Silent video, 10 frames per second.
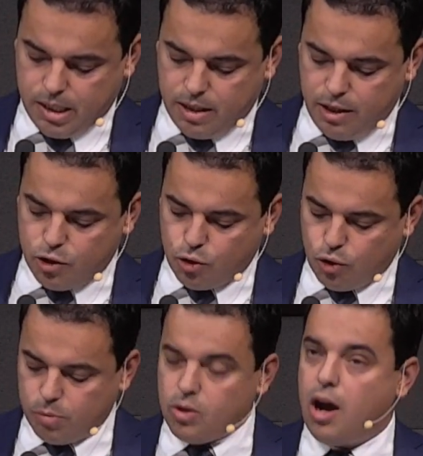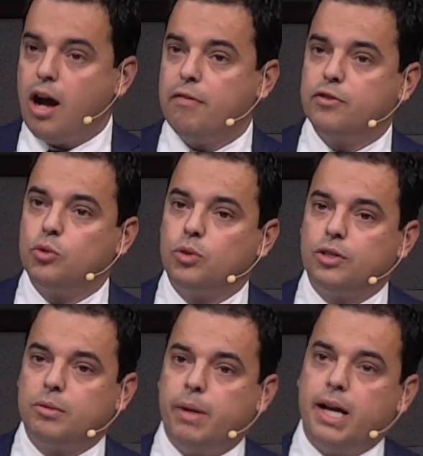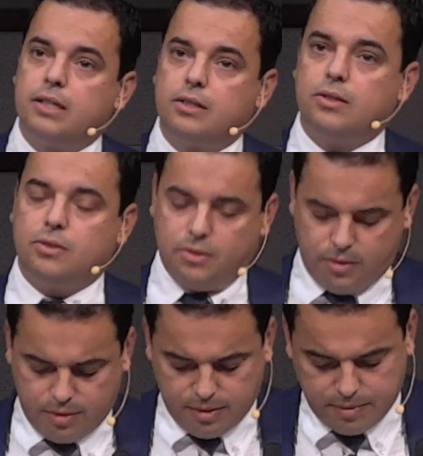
he stormed off toward Damascus.